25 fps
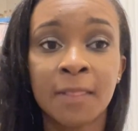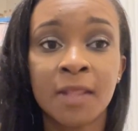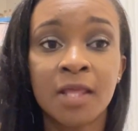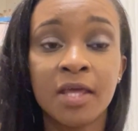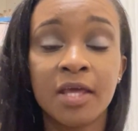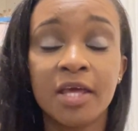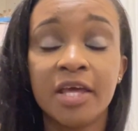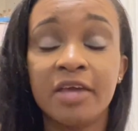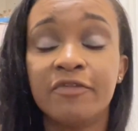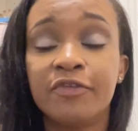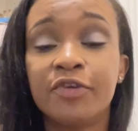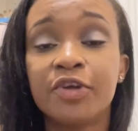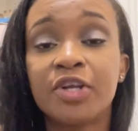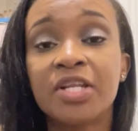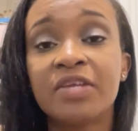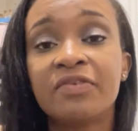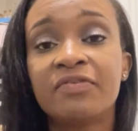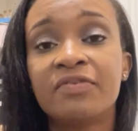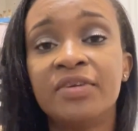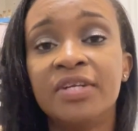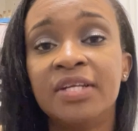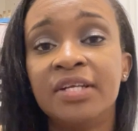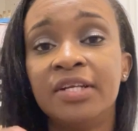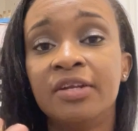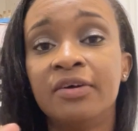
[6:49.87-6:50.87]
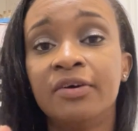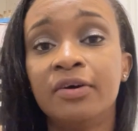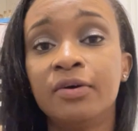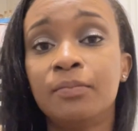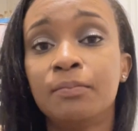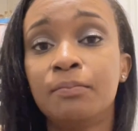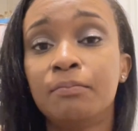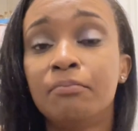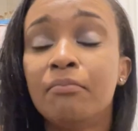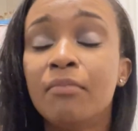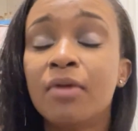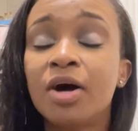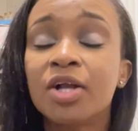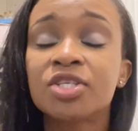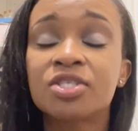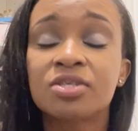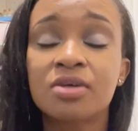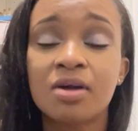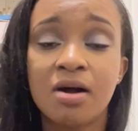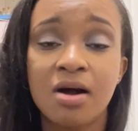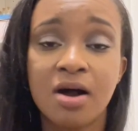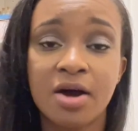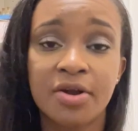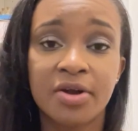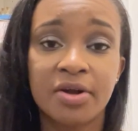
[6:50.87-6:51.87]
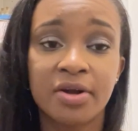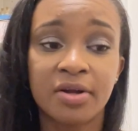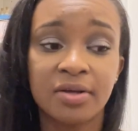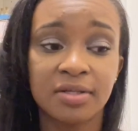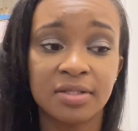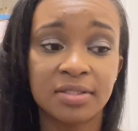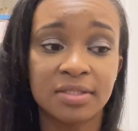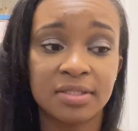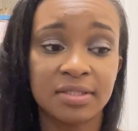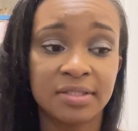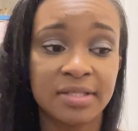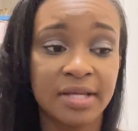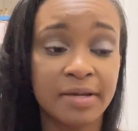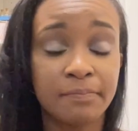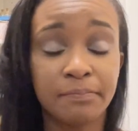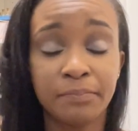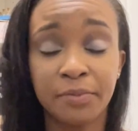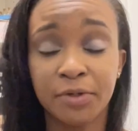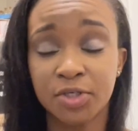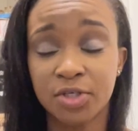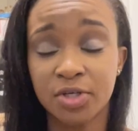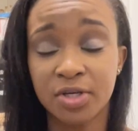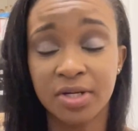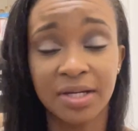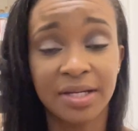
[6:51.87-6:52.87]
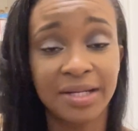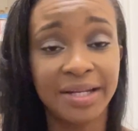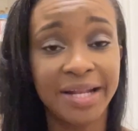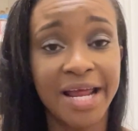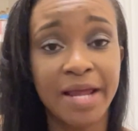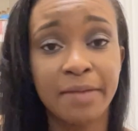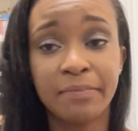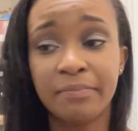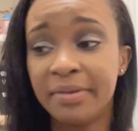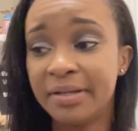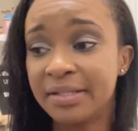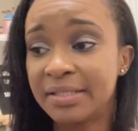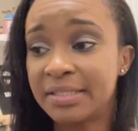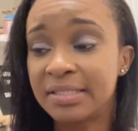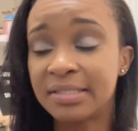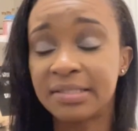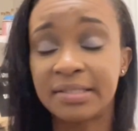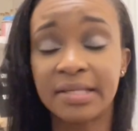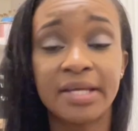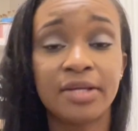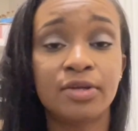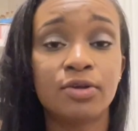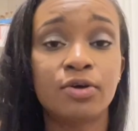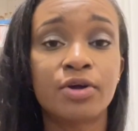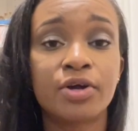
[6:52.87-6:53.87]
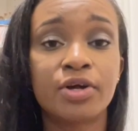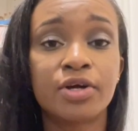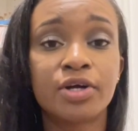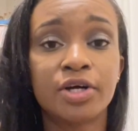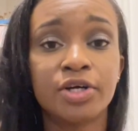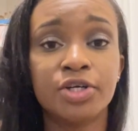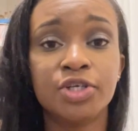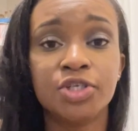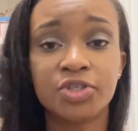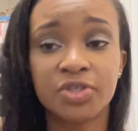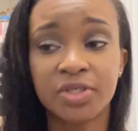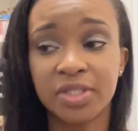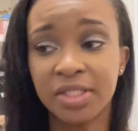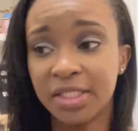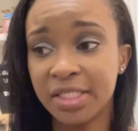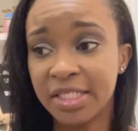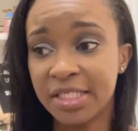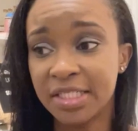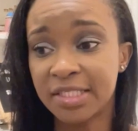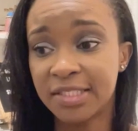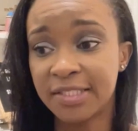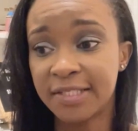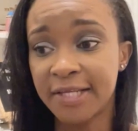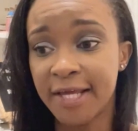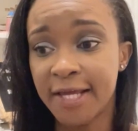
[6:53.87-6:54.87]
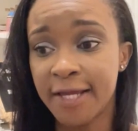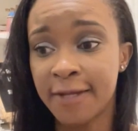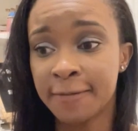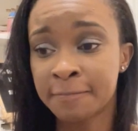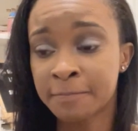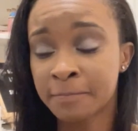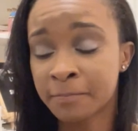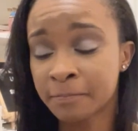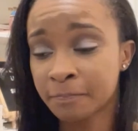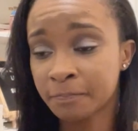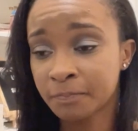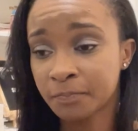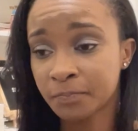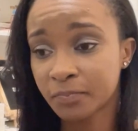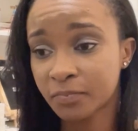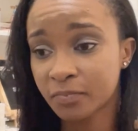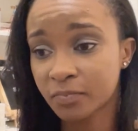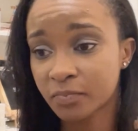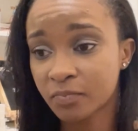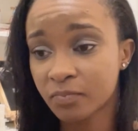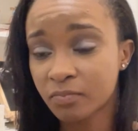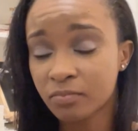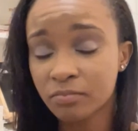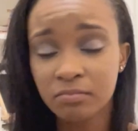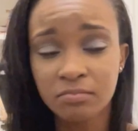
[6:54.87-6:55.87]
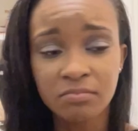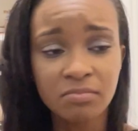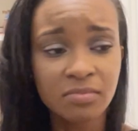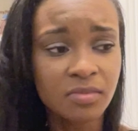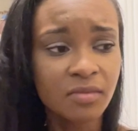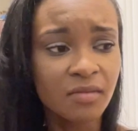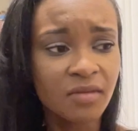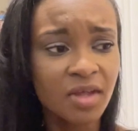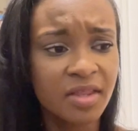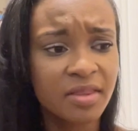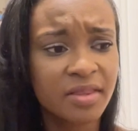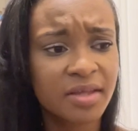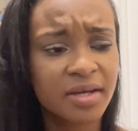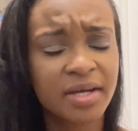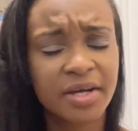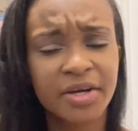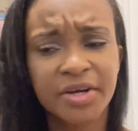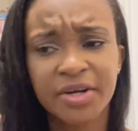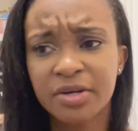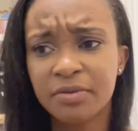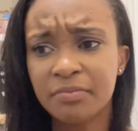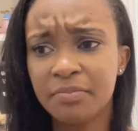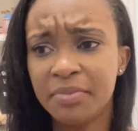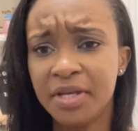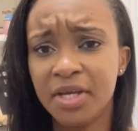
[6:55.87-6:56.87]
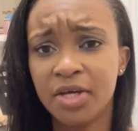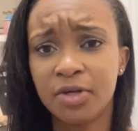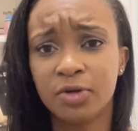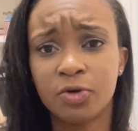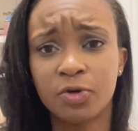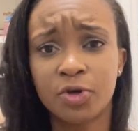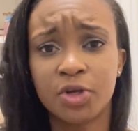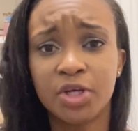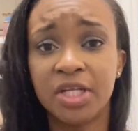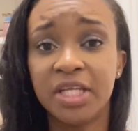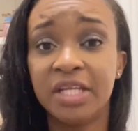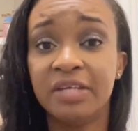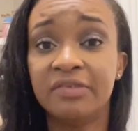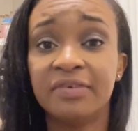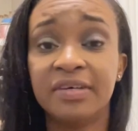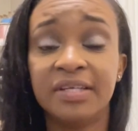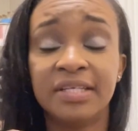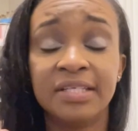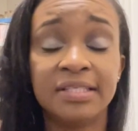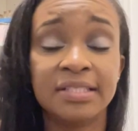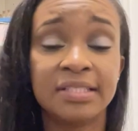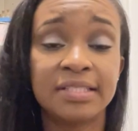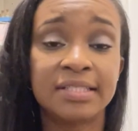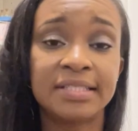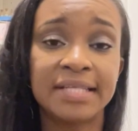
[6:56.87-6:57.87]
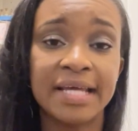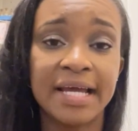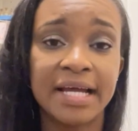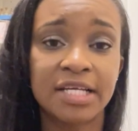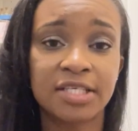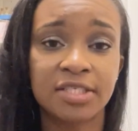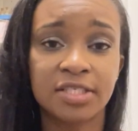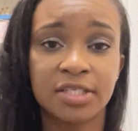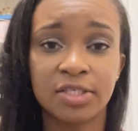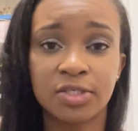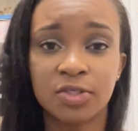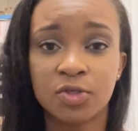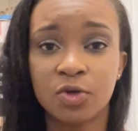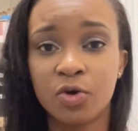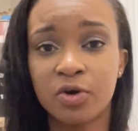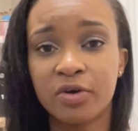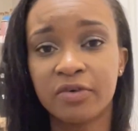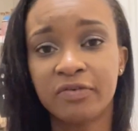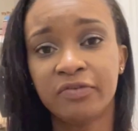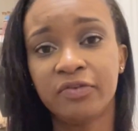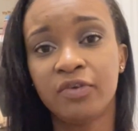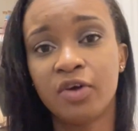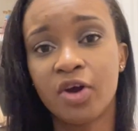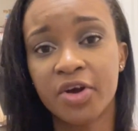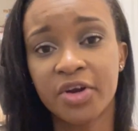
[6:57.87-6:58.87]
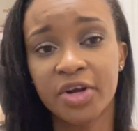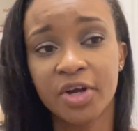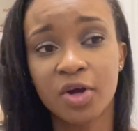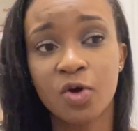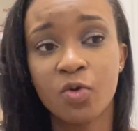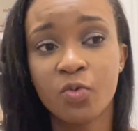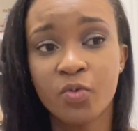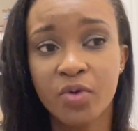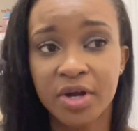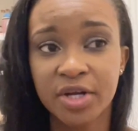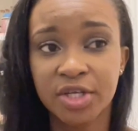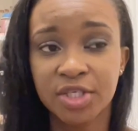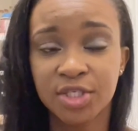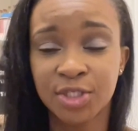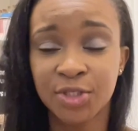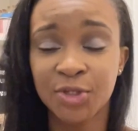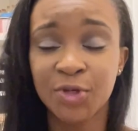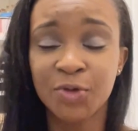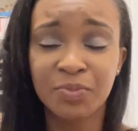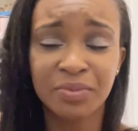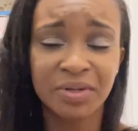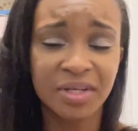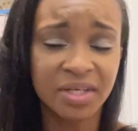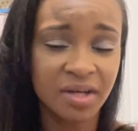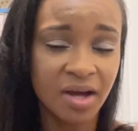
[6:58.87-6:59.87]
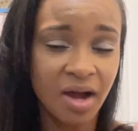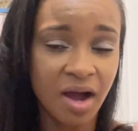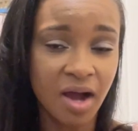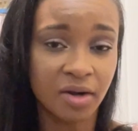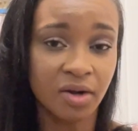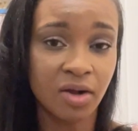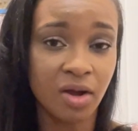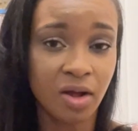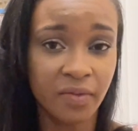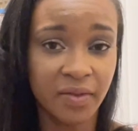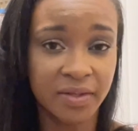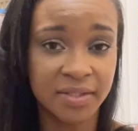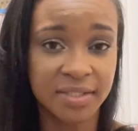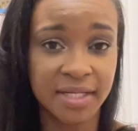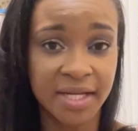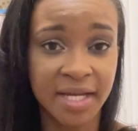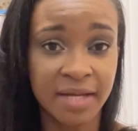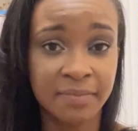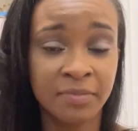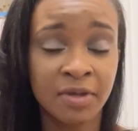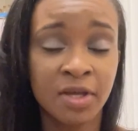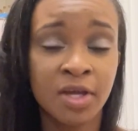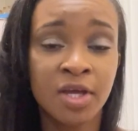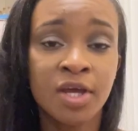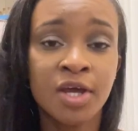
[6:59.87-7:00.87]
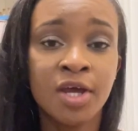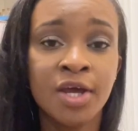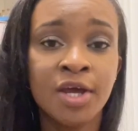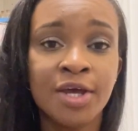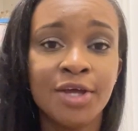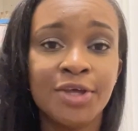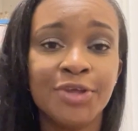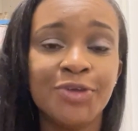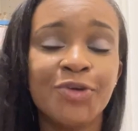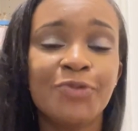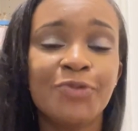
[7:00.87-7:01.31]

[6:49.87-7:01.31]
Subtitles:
If you're living in a much hotter temperature, climate, state, or country, let's say the Caribbean, or you live in Texas or Florida, where it's humid and hot all the time, you